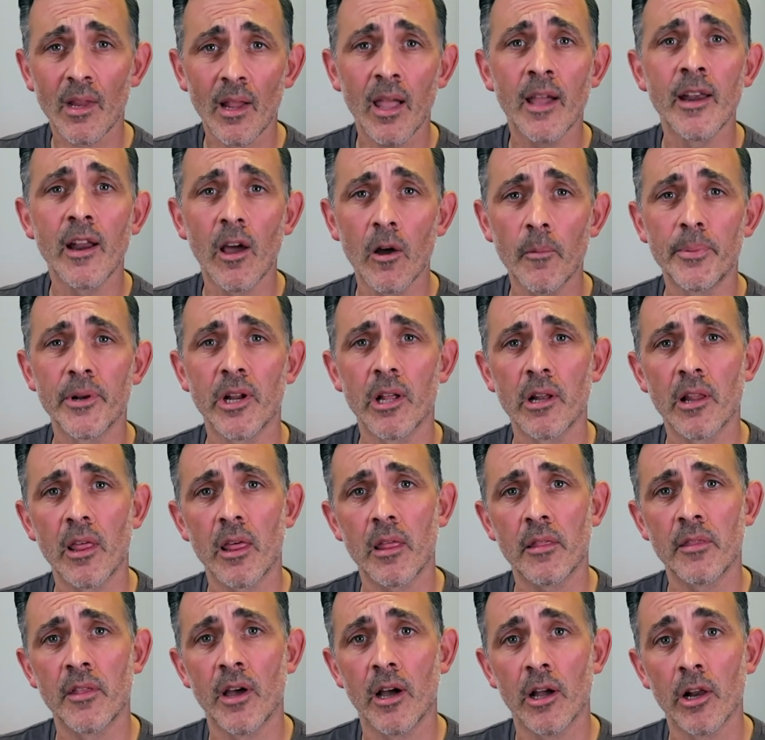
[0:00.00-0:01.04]
an opener
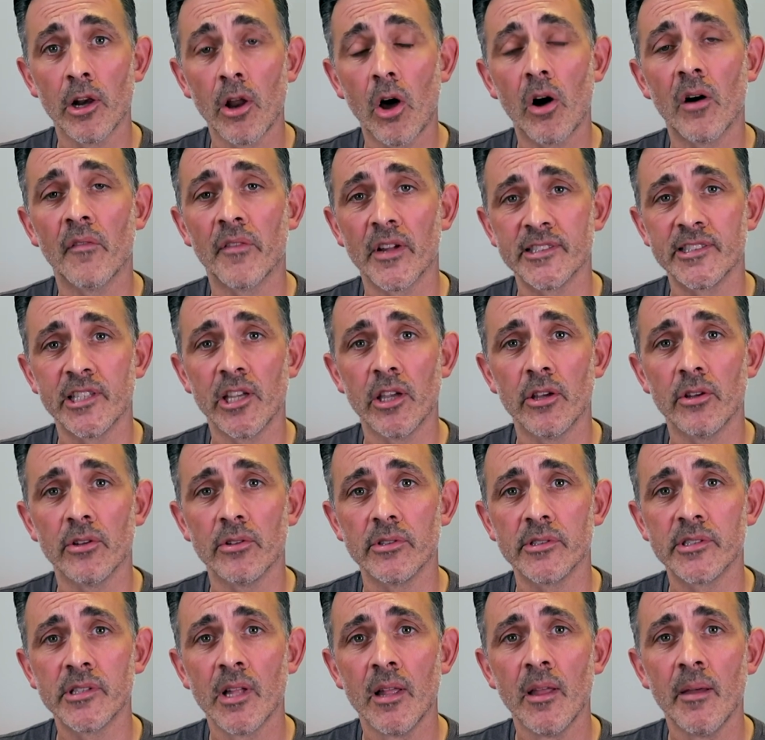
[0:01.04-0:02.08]
that a lot of us
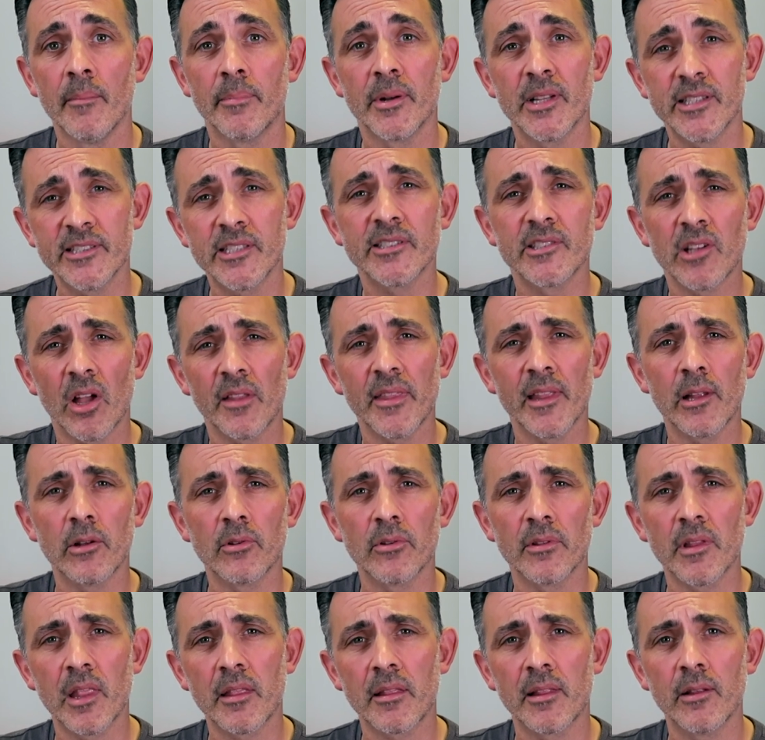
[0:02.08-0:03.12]
use, but it's just got
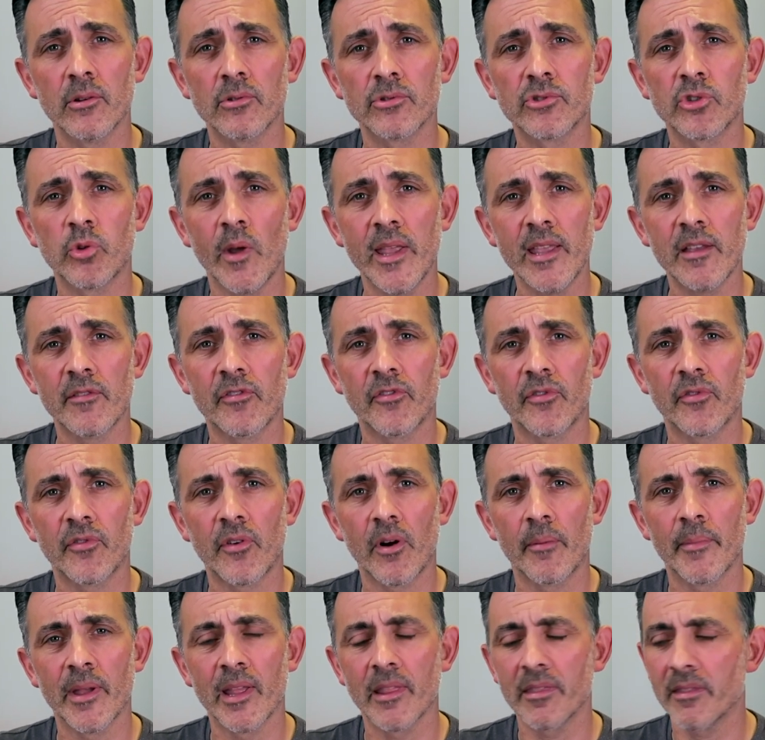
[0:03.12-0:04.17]
little, this little tweak
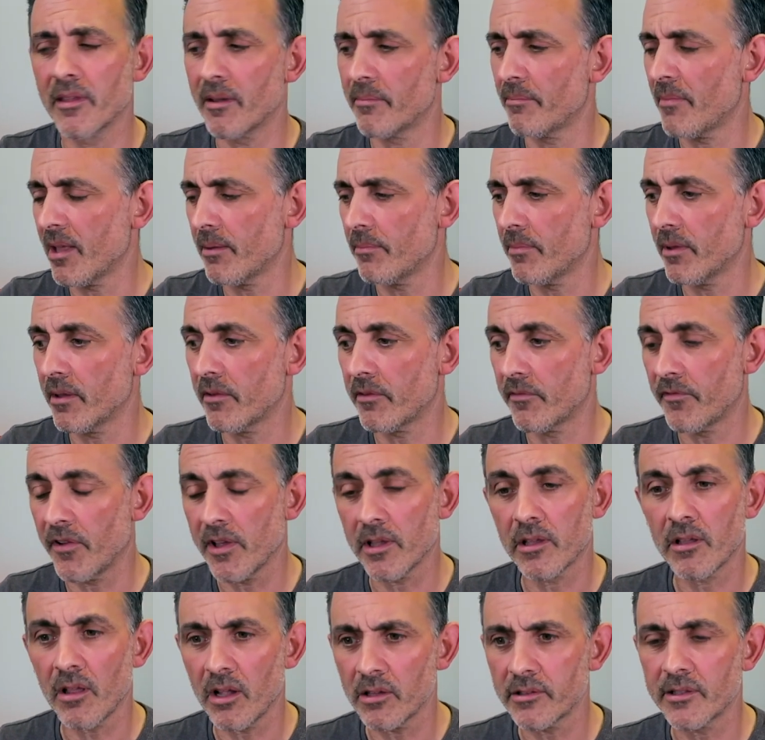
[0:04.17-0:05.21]
from it that made me
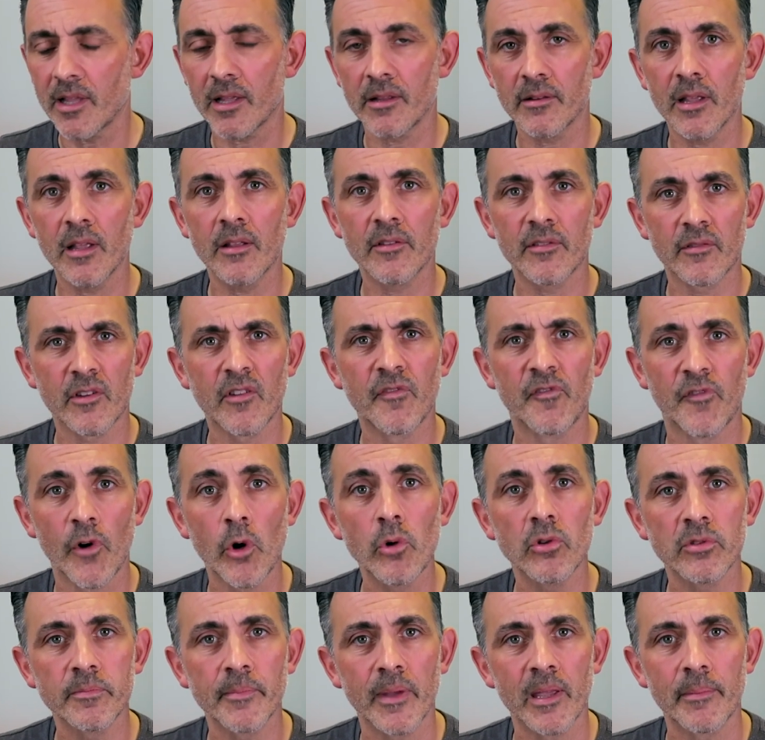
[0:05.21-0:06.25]
think, God, that, it
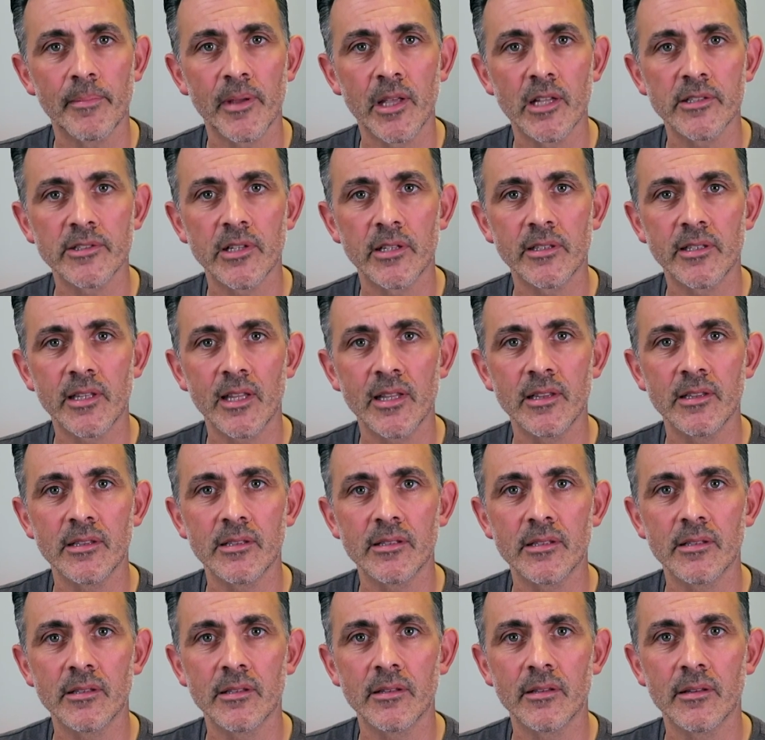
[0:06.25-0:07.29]
fooled me, because I didn't
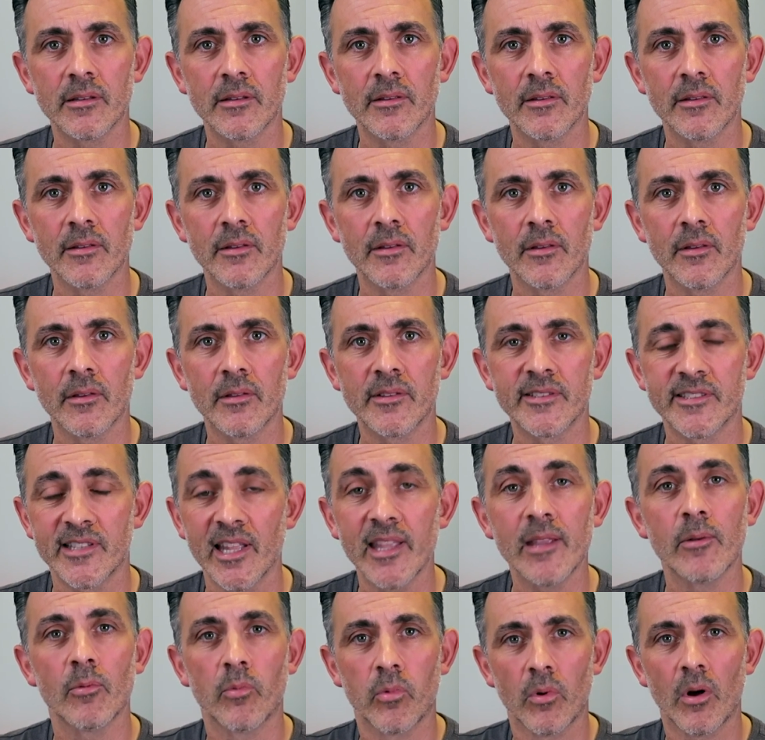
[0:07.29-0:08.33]

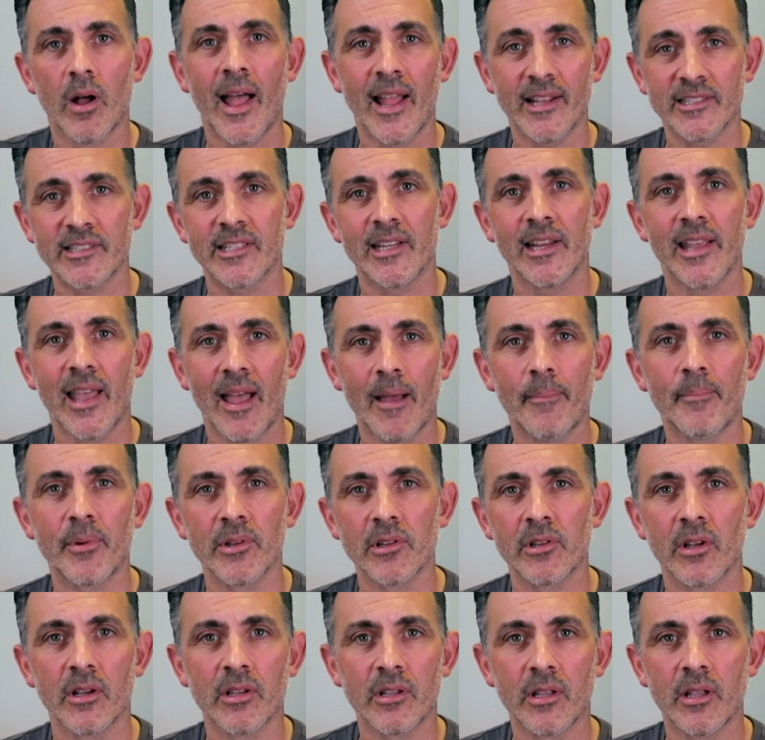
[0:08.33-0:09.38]
see what actually
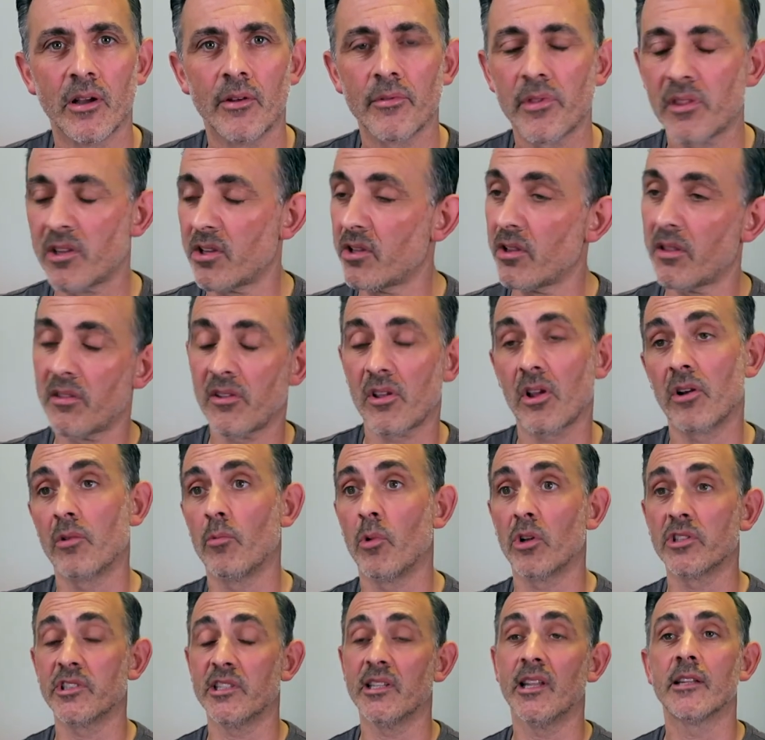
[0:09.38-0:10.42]
happened. I, I was just kind of
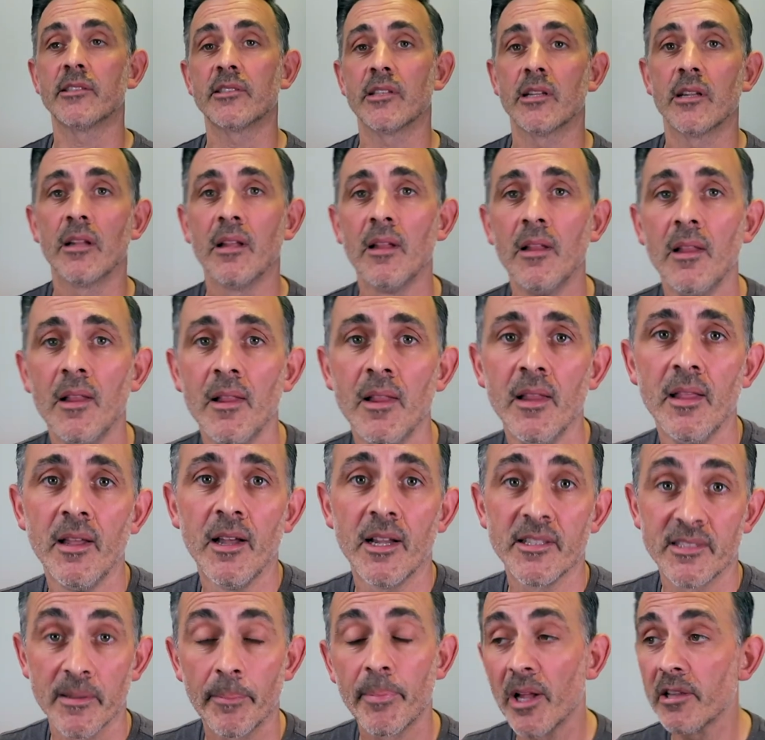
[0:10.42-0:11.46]
watching it as a
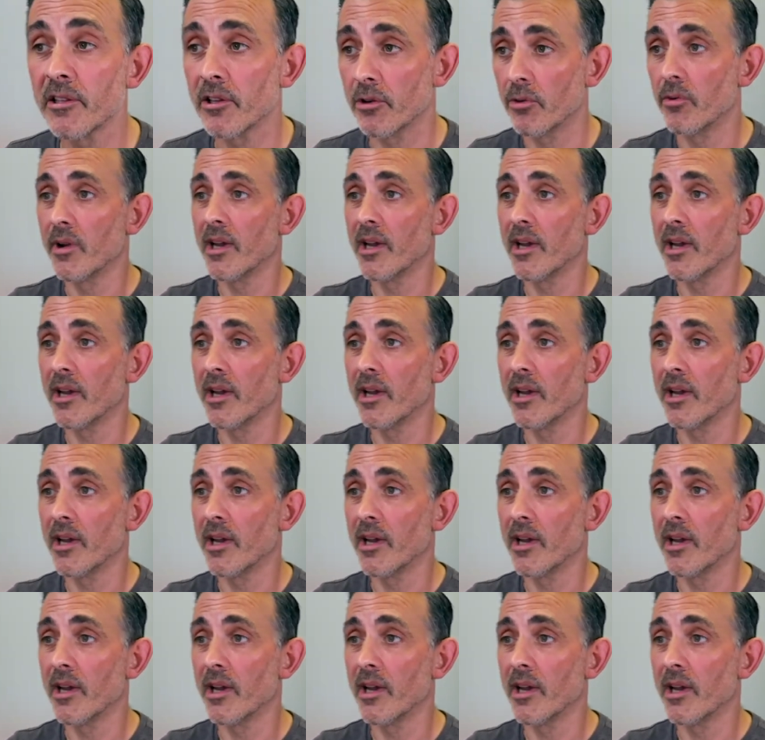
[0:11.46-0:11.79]
as a punter,